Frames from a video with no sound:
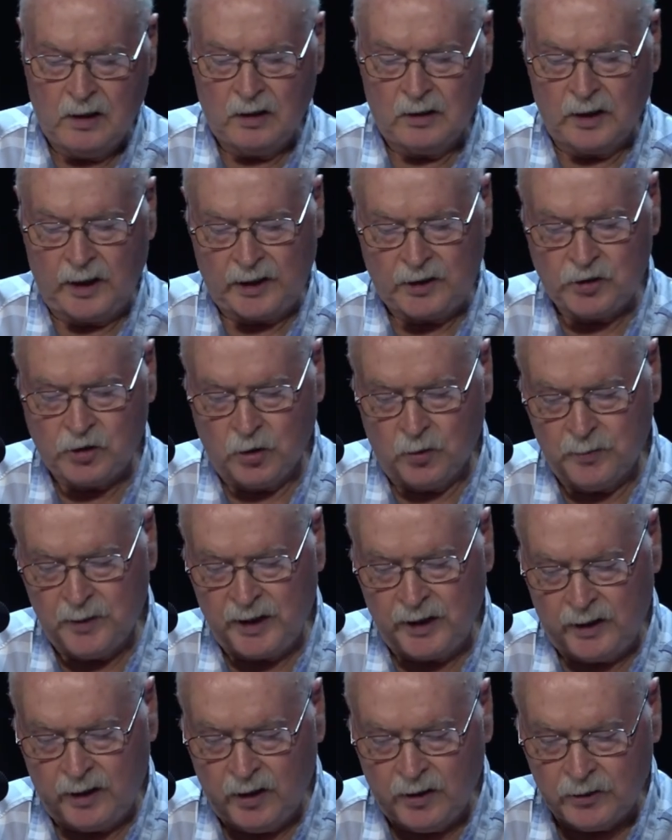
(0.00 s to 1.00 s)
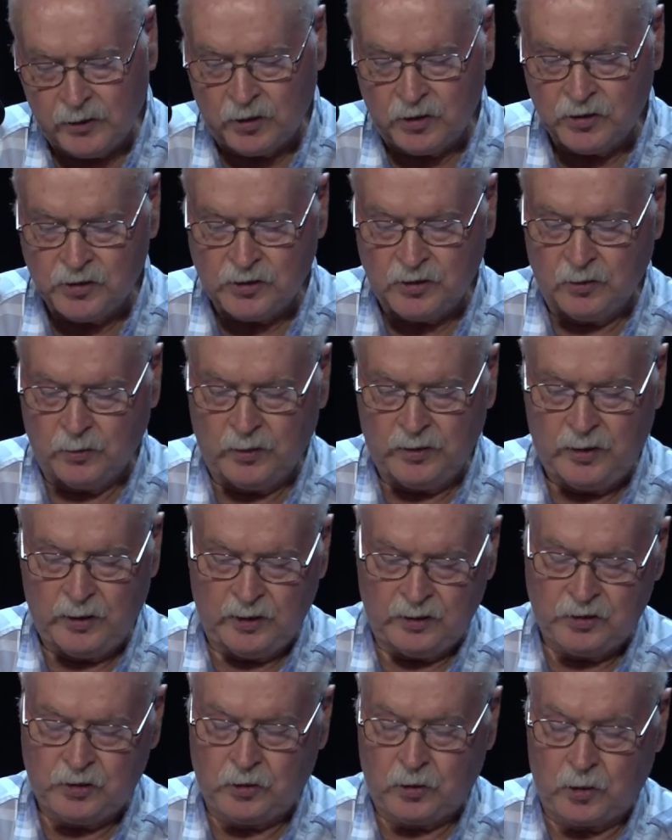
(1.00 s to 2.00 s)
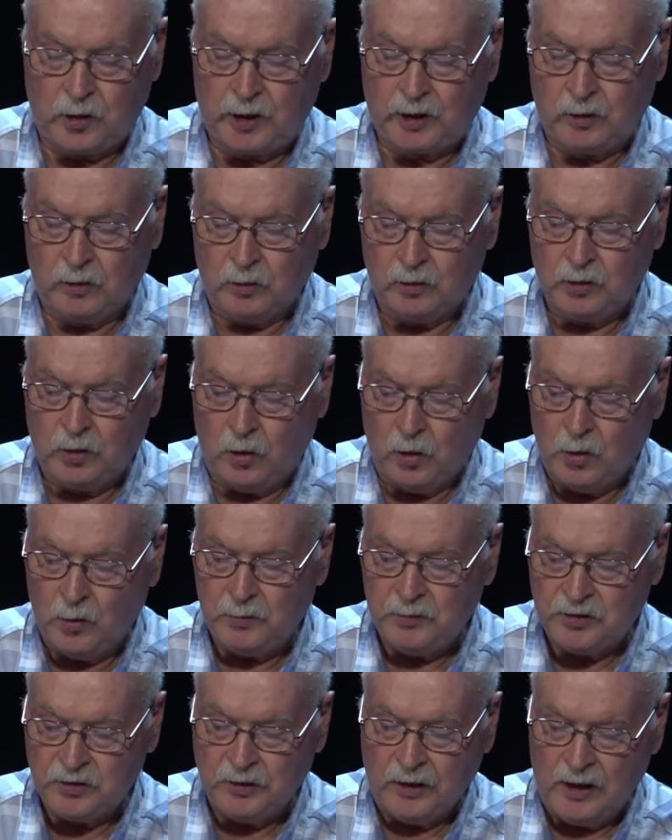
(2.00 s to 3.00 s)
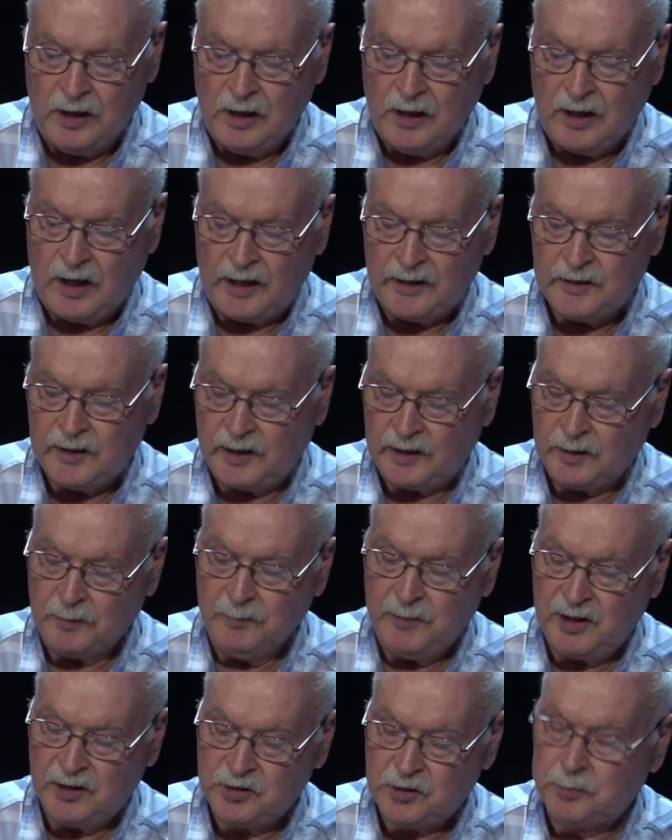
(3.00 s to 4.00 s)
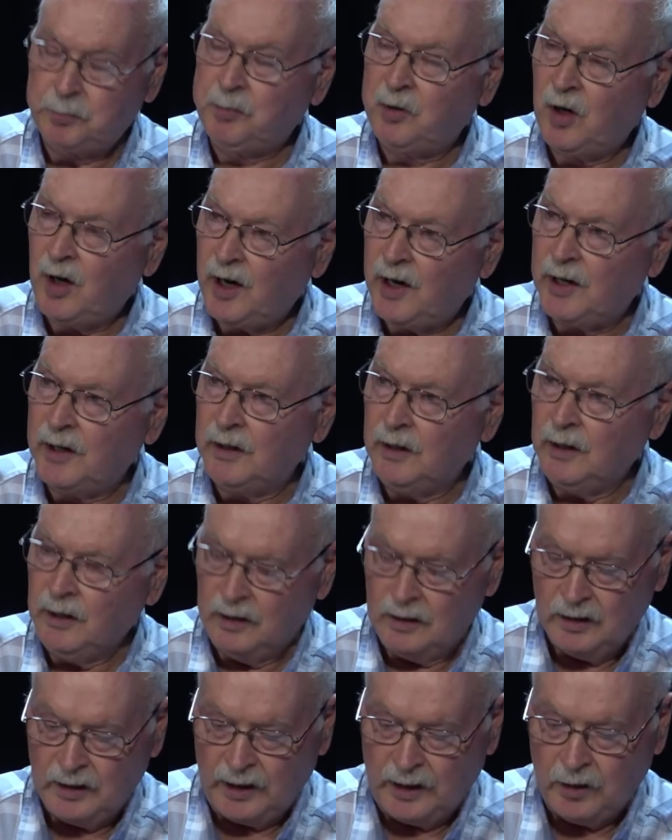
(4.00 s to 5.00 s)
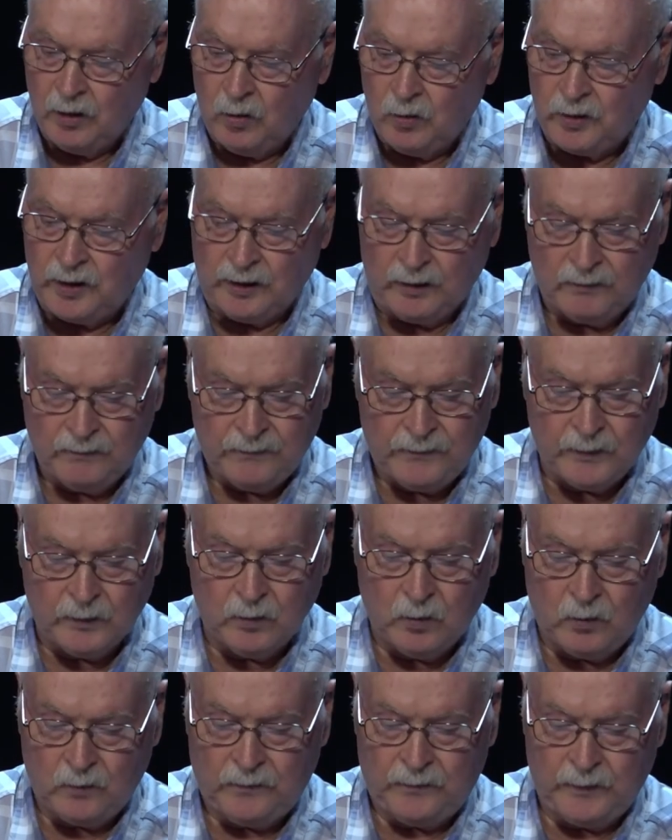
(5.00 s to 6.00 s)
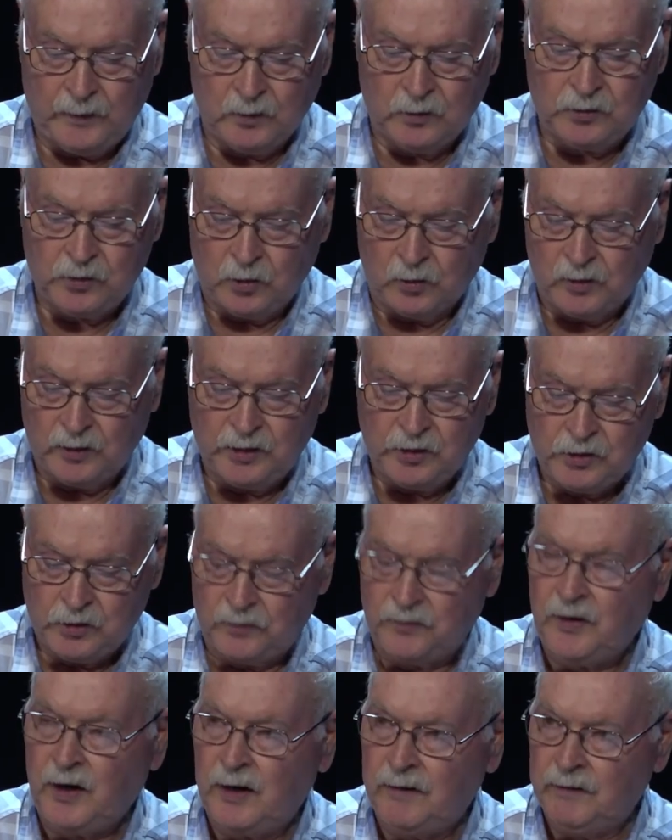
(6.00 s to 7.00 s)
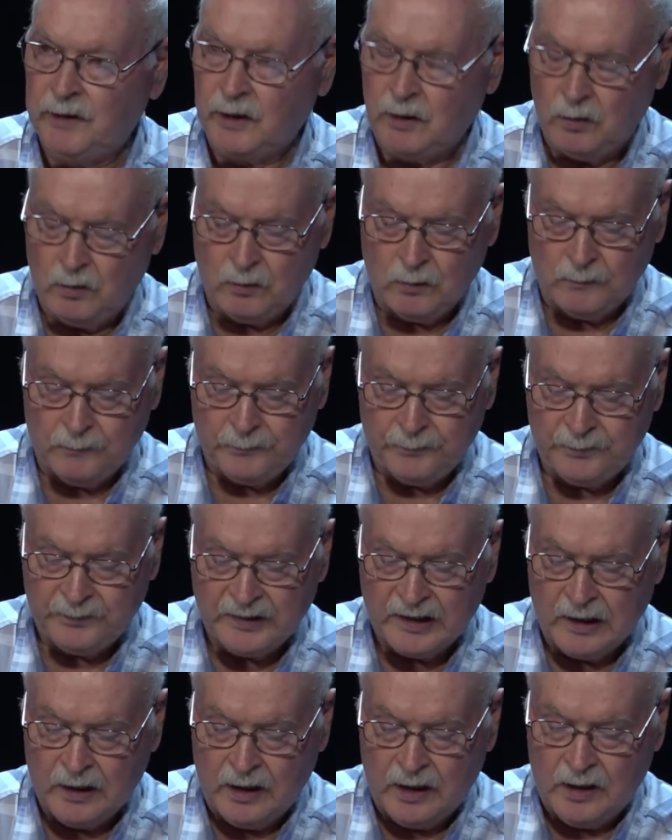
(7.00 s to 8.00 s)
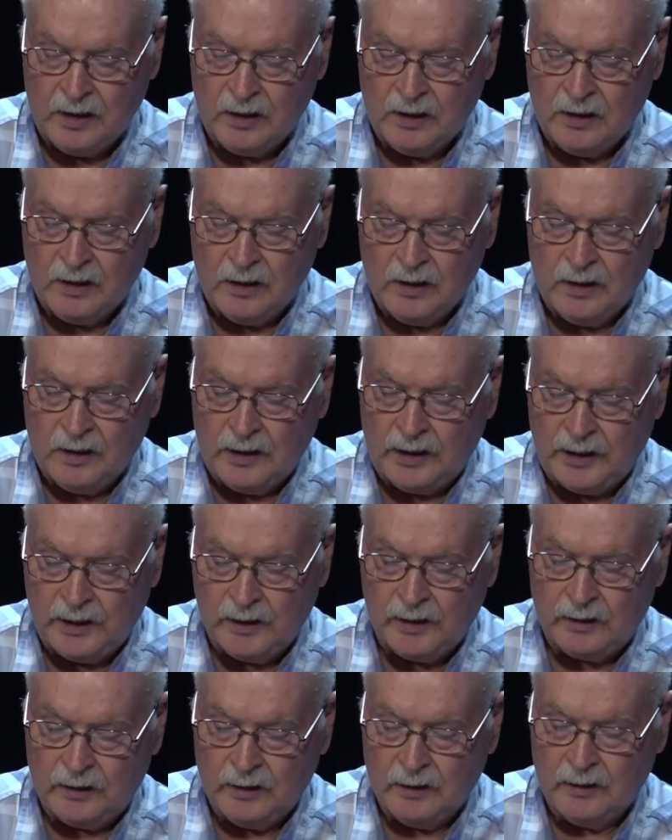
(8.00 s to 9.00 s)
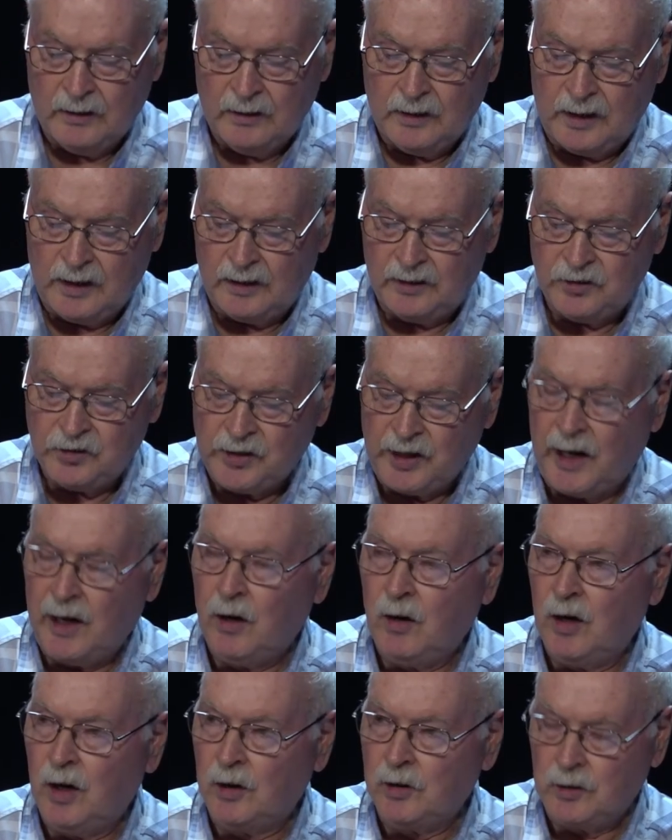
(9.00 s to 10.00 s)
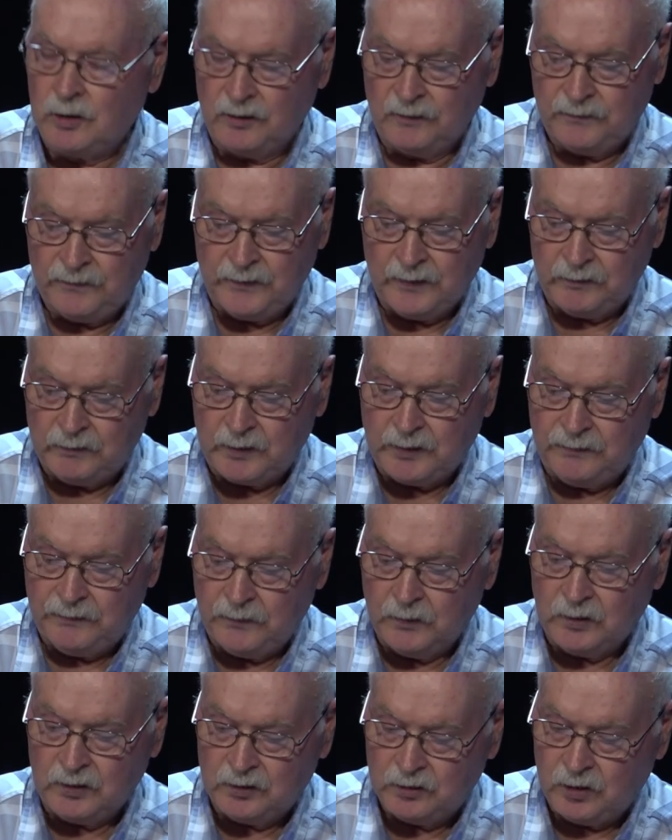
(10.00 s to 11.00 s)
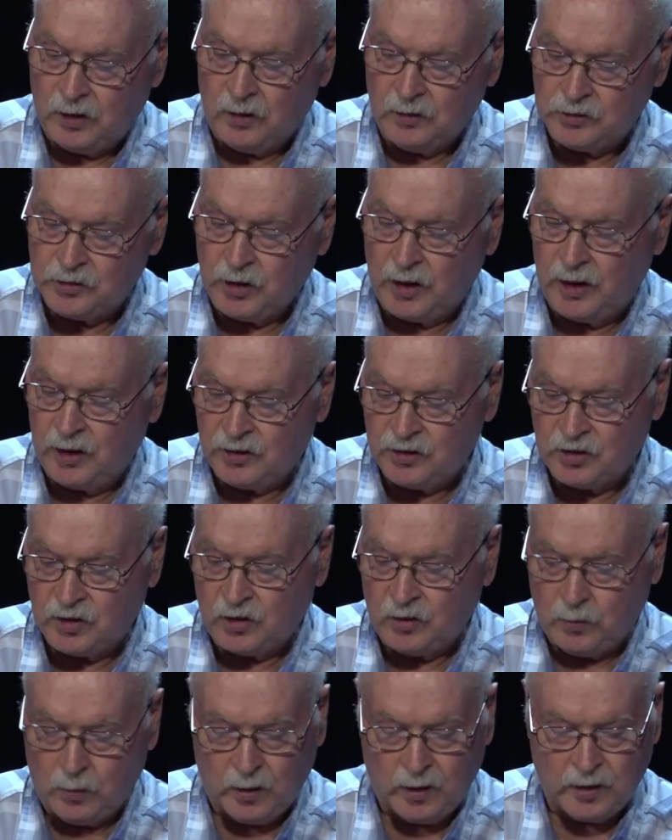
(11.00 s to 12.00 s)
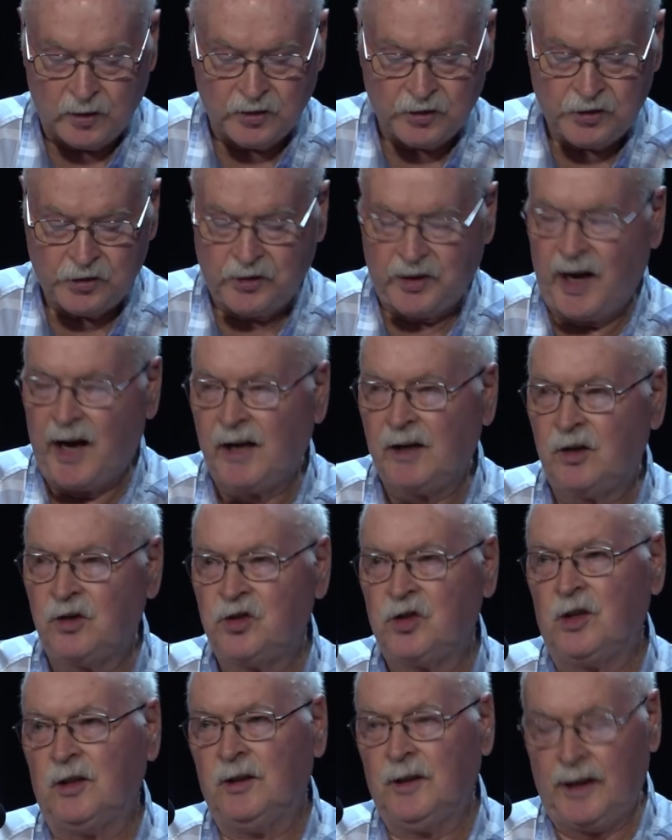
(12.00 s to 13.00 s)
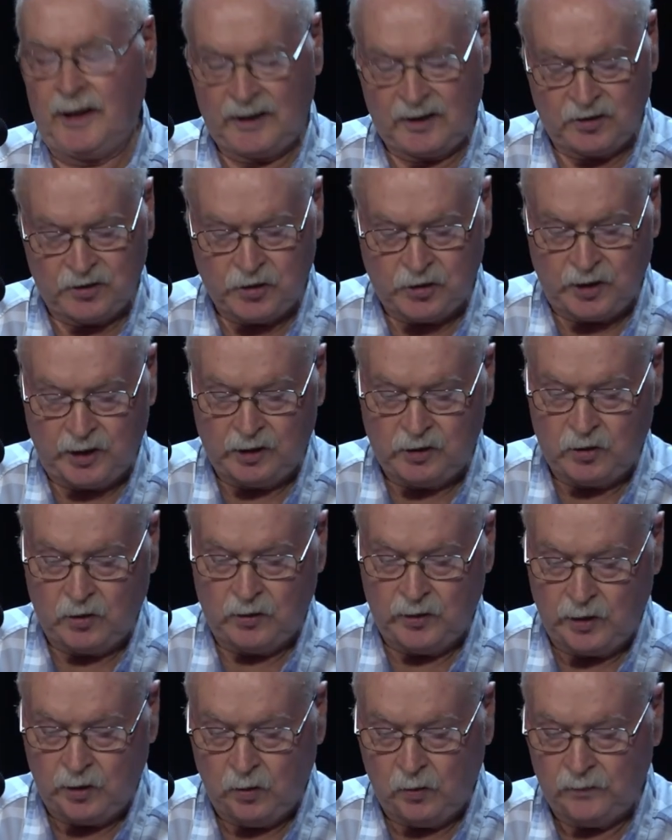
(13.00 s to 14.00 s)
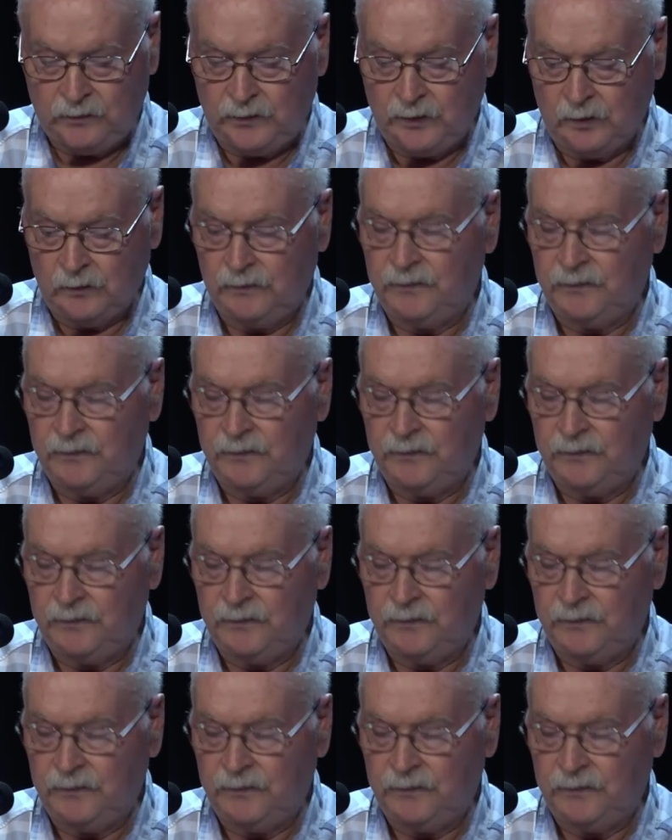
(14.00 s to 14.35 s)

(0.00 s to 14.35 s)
Like so many others with historic old homes, I take immense pride in owning Phil Oatfield's only surviving home. It and his now 150-foot tall giant sequoias stand as a legacy to the Oatfield